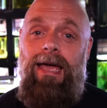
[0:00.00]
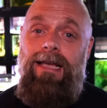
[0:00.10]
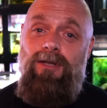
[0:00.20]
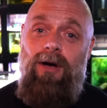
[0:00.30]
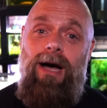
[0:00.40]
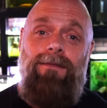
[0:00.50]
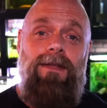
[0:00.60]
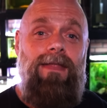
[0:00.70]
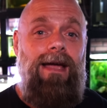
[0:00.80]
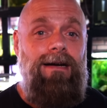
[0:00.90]
is
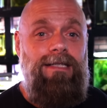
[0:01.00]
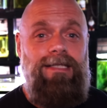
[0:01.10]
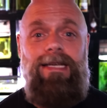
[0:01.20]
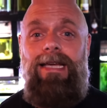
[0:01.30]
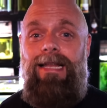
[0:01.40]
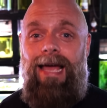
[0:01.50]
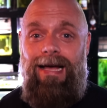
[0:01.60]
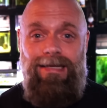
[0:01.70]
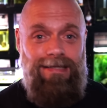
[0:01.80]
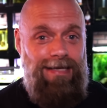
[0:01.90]
often they are seen
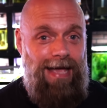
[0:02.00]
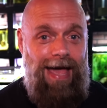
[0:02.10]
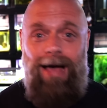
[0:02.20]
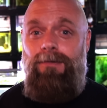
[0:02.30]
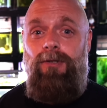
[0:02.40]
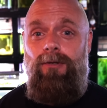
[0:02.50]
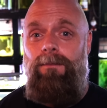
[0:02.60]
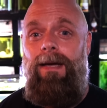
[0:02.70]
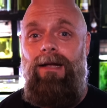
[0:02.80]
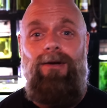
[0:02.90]
as the absolute
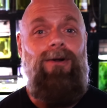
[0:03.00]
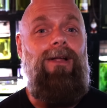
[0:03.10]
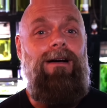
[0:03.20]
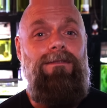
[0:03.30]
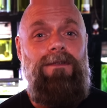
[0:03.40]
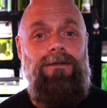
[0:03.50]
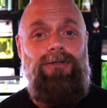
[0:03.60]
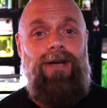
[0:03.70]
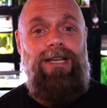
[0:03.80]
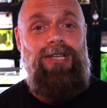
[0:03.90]
pinnacle of
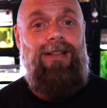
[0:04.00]
filtration,